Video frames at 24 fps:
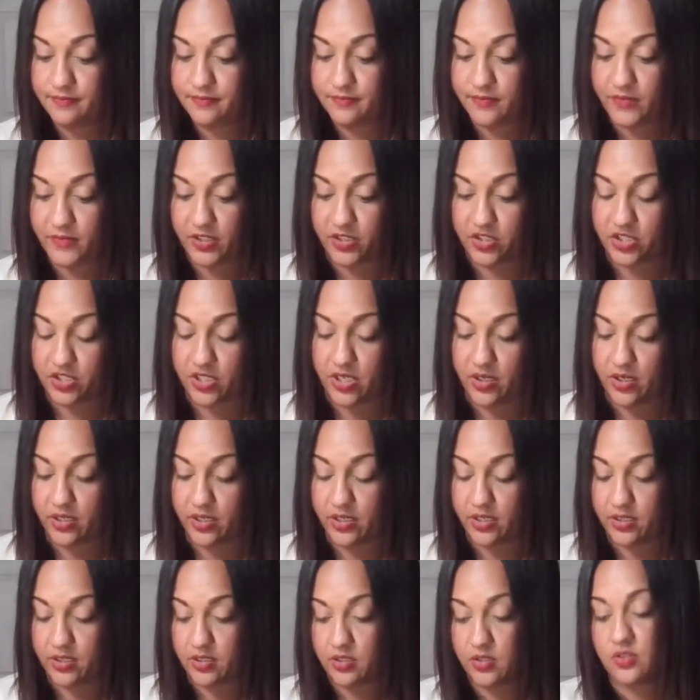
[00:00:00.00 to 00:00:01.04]
The Chariot.
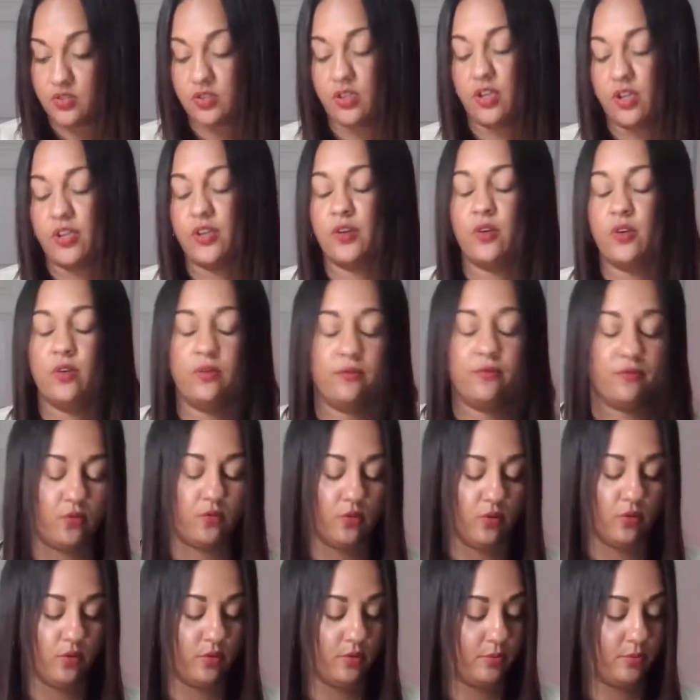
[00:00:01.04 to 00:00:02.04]
You saw your own forward